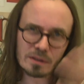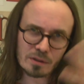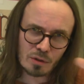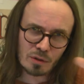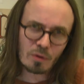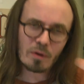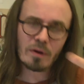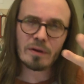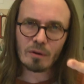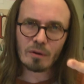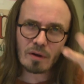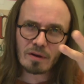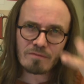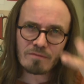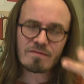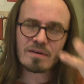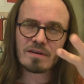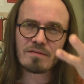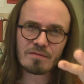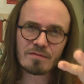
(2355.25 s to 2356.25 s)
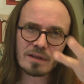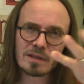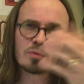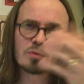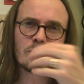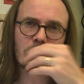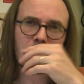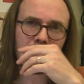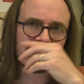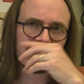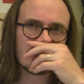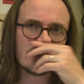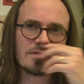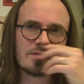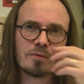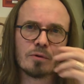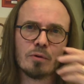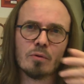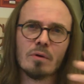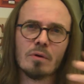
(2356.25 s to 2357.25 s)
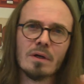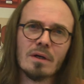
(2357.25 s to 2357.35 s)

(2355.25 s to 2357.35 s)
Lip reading: So, if this would make sense for you.